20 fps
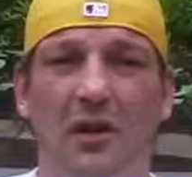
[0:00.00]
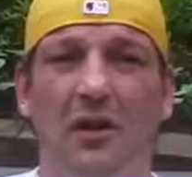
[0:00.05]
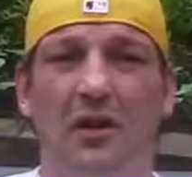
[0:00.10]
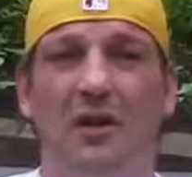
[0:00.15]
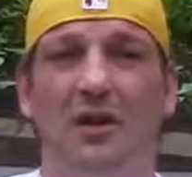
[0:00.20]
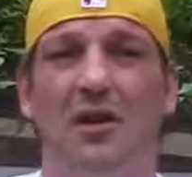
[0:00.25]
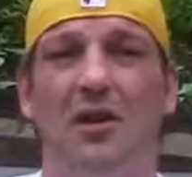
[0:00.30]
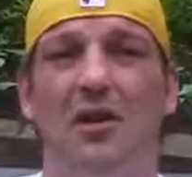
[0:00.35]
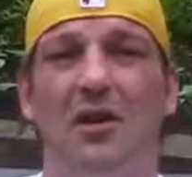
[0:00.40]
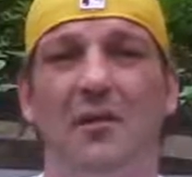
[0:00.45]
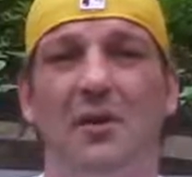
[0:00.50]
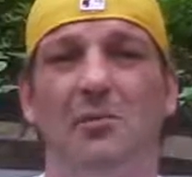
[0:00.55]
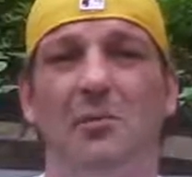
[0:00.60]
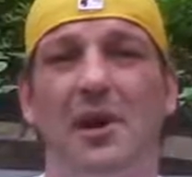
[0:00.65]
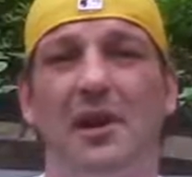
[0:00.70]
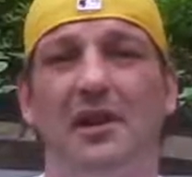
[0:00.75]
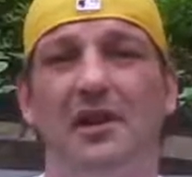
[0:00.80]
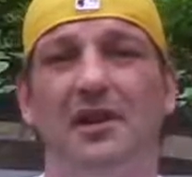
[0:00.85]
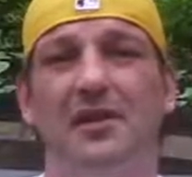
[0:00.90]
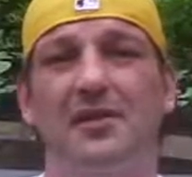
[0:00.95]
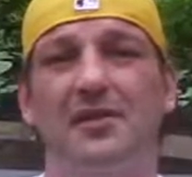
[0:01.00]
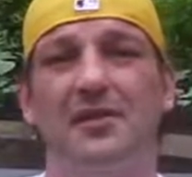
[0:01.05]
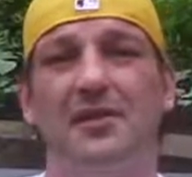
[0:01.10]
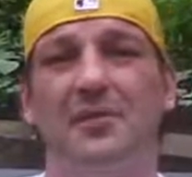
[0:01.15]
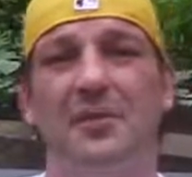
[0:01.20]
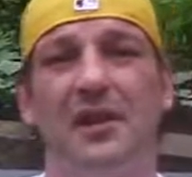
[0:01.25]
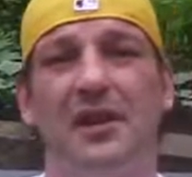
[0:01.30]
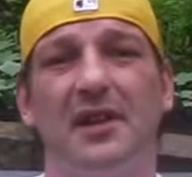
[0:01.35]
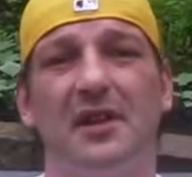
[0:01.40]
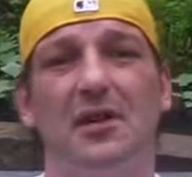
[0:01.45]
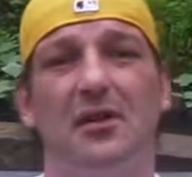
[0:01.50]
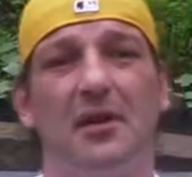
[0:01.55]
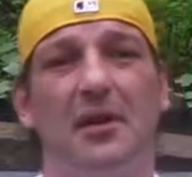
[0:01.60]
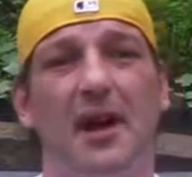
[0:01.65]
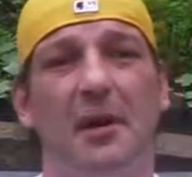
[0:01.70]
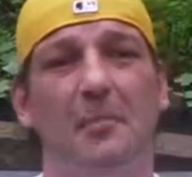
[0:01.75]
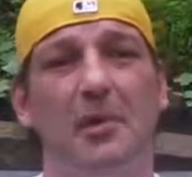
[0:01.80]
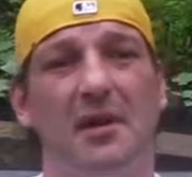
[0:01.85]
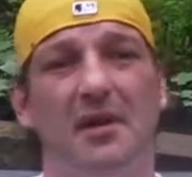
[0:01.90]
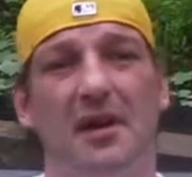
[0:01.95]
Hello everybody, this is the video
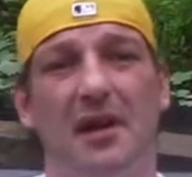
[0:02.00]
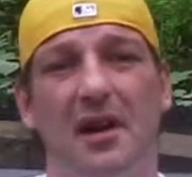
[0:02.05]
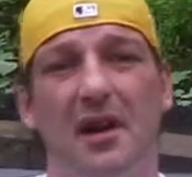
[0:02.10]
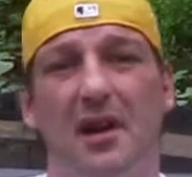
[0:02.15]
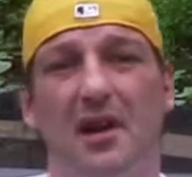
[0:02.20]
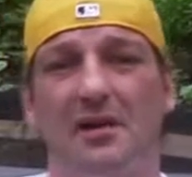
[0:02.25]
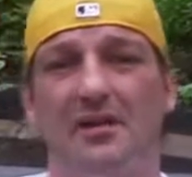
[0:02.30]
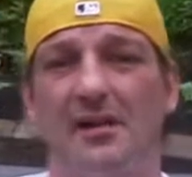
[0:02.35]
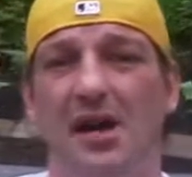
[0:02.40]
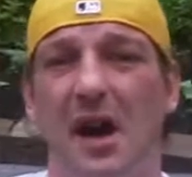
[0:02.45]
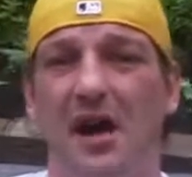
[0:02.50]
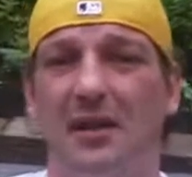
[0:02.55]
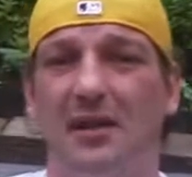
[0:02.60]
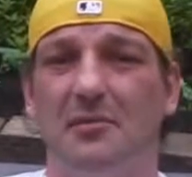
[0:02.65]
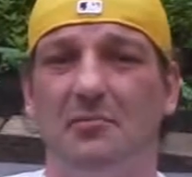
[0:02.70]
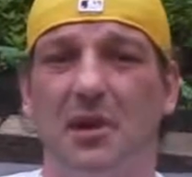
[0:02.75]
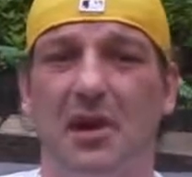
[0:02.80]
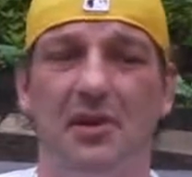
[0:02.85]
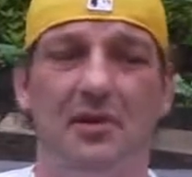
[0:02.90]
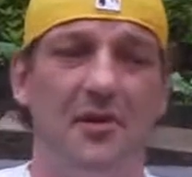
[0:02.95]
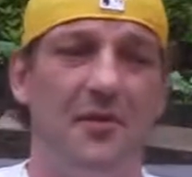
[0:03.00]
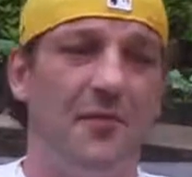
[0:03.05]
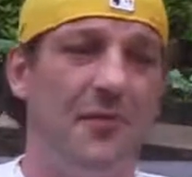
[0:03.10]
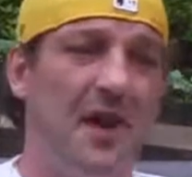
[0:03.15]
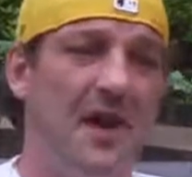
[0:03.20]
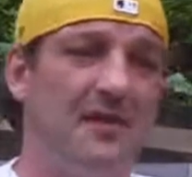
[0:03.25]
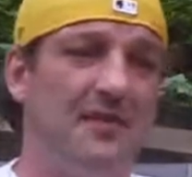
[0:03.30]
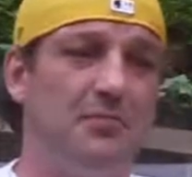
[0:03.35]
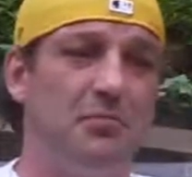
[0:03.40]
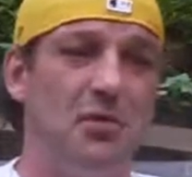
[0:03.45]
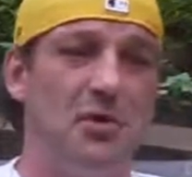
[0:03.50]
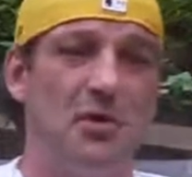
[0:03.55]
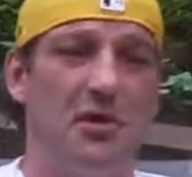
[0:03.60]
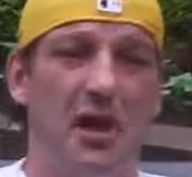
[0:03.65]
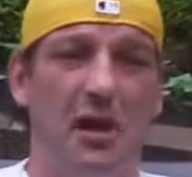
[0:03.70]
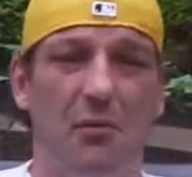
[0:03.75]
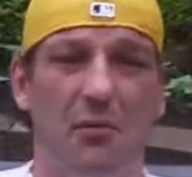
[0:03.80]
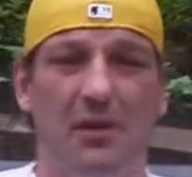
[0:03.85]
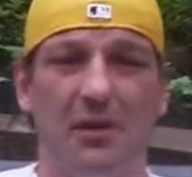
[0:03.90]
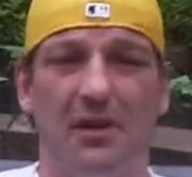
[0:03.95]
that I've been talking about on Facebook.
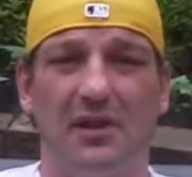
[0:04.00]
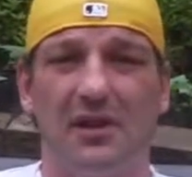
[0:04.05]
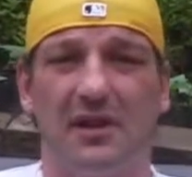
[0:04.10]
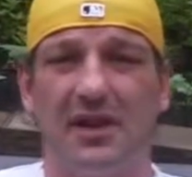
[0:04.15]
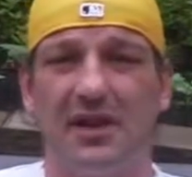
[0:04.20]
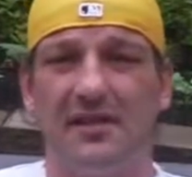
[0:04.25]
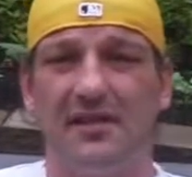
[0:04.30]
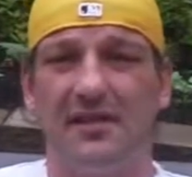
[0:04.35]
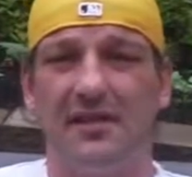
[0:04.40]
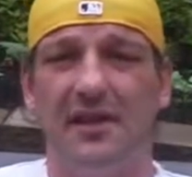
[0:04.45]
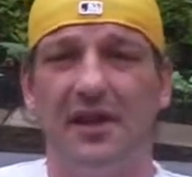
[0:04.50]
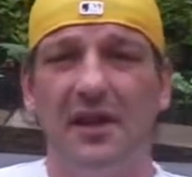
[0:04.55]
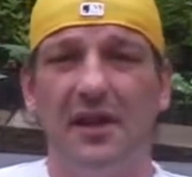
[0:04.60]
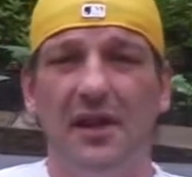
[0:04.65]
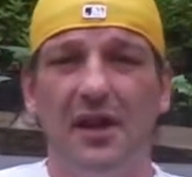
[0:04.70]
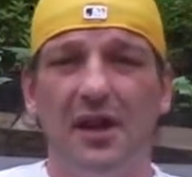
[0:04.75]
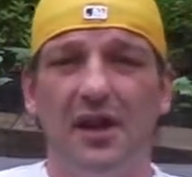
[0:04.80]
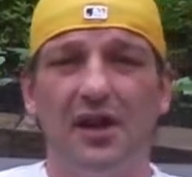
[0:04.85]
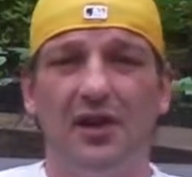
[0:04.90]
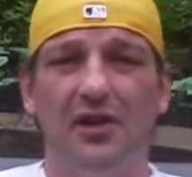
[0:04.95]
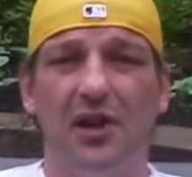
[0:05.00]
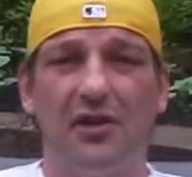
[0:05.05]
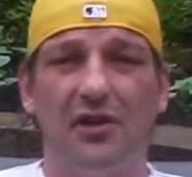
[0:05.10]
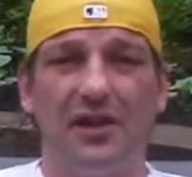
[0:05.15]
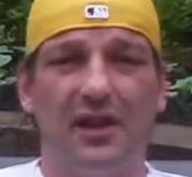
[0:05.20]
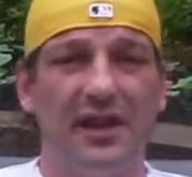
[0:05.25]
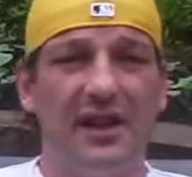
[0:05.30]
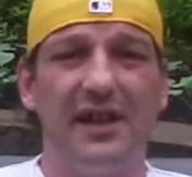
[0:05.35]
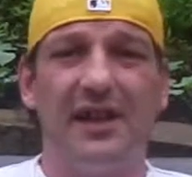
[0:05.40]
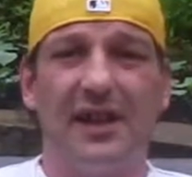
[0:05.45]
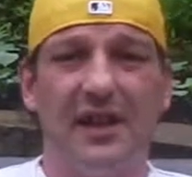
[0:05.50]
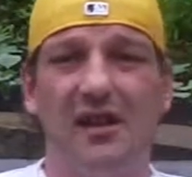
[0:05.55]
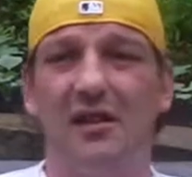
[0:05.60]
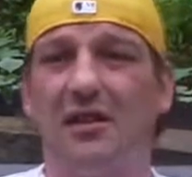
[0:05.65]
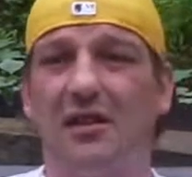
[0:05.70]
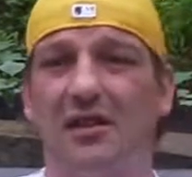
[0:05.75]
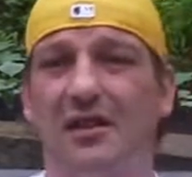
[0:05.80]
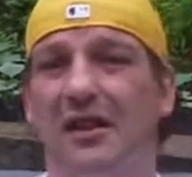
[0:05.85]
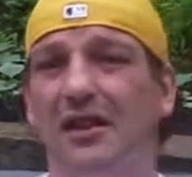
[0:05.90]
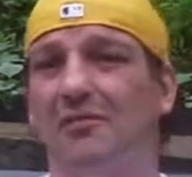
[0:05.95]
I wanted to get in here
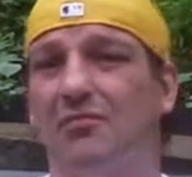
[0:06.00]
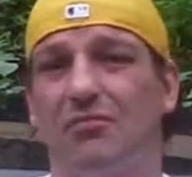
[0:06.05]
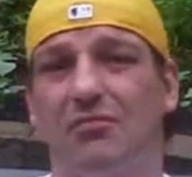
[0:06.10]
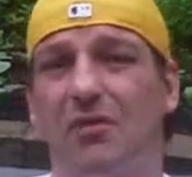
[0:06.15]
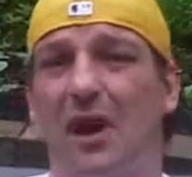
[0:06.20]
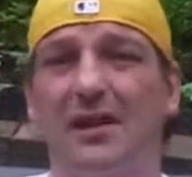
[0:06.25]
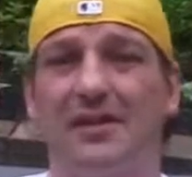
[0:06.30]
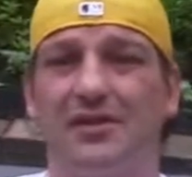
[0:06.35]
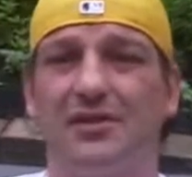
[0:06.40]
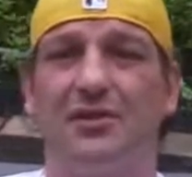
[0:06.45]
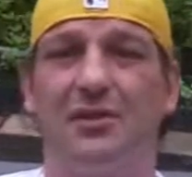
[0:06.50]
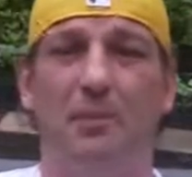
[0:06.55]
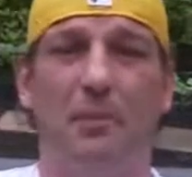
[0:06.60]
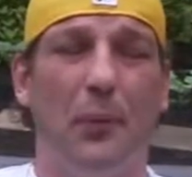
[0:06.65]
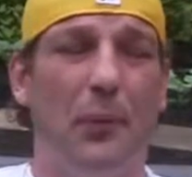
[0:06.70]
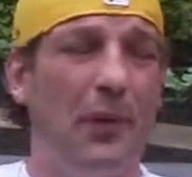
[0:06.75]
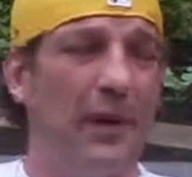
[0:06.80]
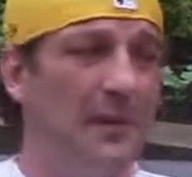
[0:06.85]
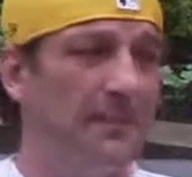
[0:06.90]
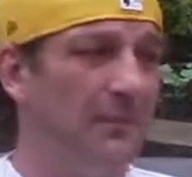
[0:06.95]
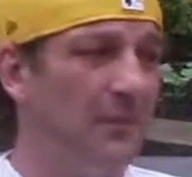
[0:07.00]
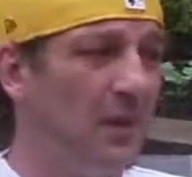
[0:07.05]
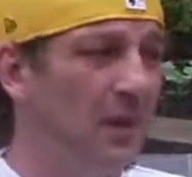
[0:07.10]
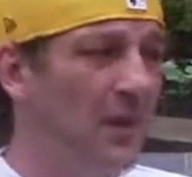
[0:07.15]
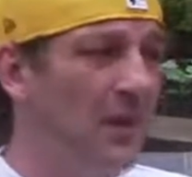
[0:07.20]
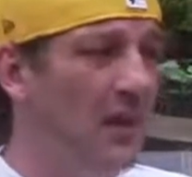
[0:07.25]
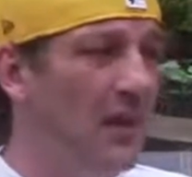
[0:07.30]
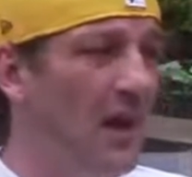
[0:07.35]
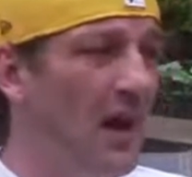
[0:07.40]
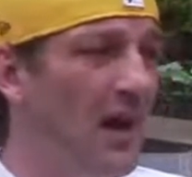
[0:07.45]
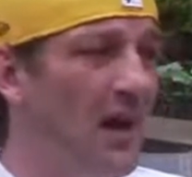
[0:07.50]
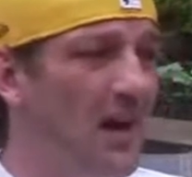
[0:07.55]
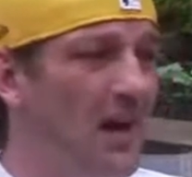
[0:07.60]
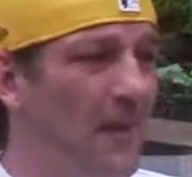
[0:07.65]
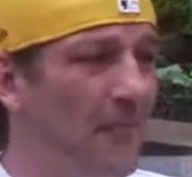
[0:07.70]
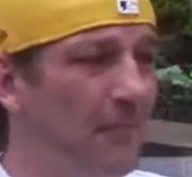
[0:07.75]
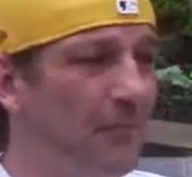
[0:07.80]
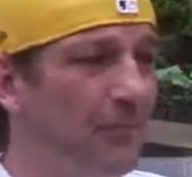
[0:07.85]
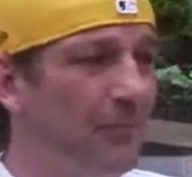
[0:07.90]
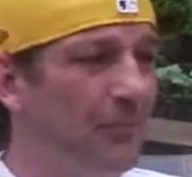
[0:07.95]
and get right to the point.
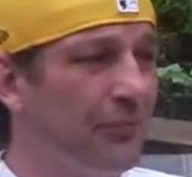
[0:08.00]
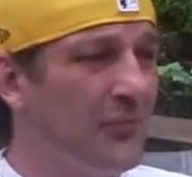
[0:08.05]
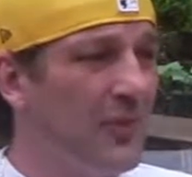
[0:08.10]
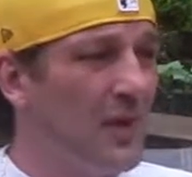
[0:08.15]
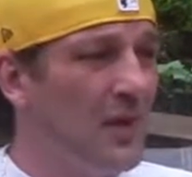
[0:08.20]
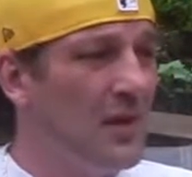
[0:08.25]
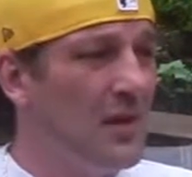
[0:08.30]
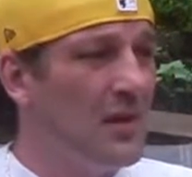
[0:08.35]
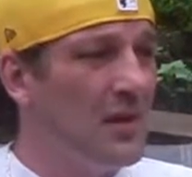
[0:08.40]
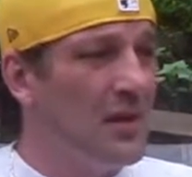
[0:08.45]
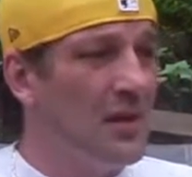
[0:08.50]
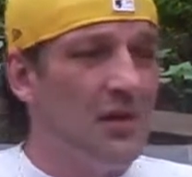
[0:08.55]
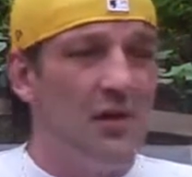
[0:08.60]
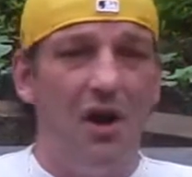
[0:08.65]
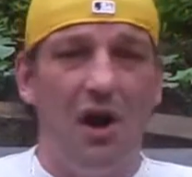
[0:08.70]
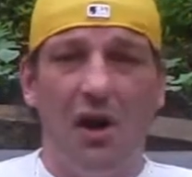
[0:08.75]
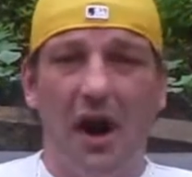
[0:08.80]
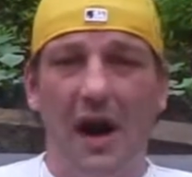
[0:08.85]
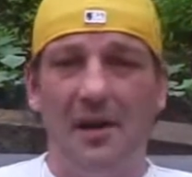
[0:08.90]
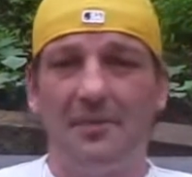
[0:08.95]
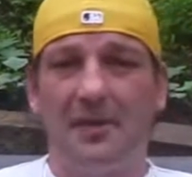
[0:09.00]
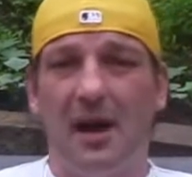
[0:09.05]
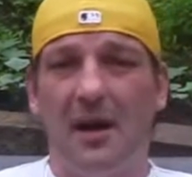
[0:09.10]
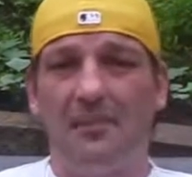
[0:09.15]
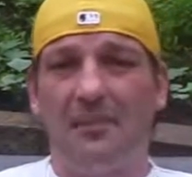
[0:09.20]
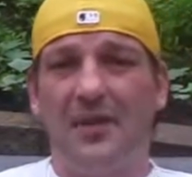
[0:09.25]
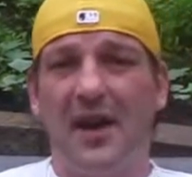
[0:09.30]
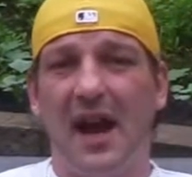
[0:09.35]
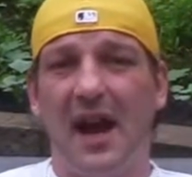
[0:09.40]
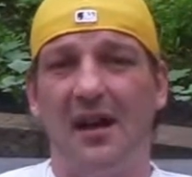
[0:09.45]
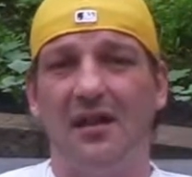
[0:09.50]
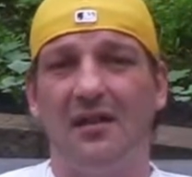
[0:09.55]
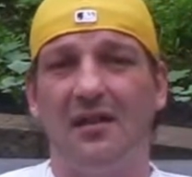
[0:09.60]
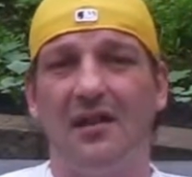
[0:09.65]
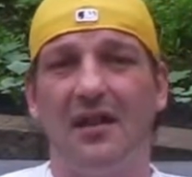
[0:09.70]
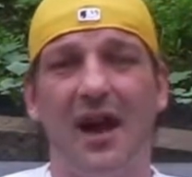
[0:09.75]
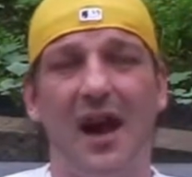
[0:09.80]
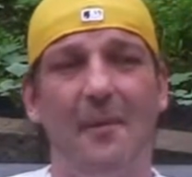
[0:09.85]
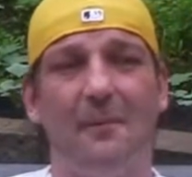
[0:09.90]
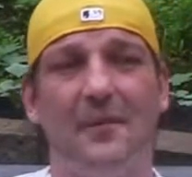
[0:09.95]
I'm tired of
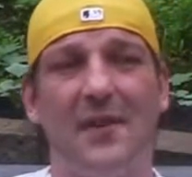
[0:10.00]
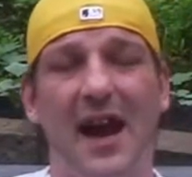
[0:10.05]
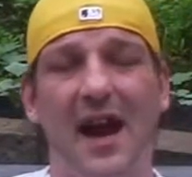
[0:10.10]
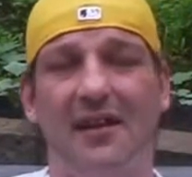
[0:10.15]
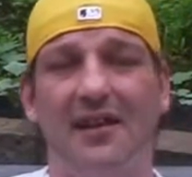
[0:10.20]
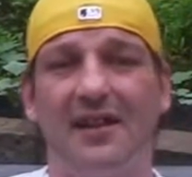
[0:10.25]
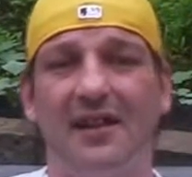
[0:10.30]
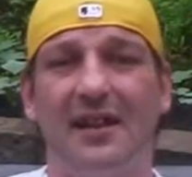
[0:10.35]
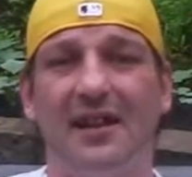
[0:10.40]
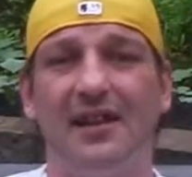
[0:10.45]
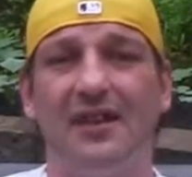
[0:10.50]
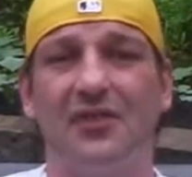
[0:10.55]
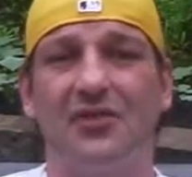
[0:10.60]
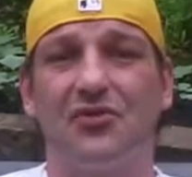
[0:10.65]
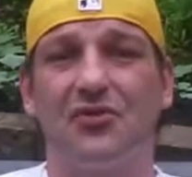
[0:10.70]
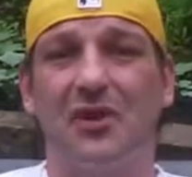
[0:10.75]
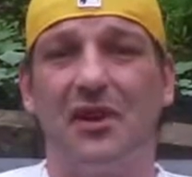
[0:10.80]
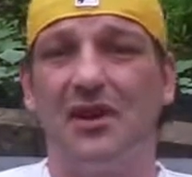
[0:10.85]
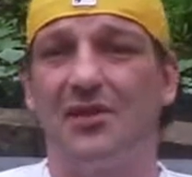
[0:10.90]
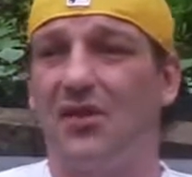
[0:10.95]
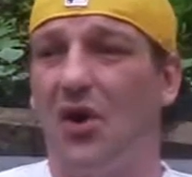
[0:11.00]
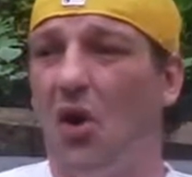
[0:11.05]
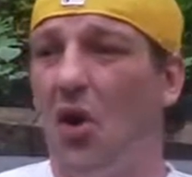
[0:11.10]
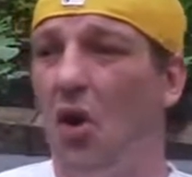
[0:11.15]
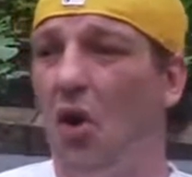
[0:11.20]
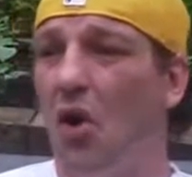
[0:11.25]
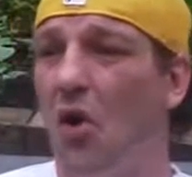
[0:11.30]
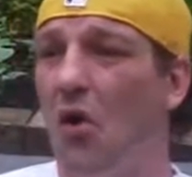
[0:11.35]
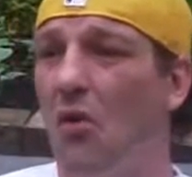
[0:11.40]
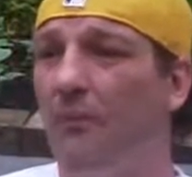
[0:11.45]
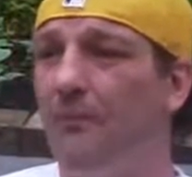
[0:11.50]
the industry as a whole.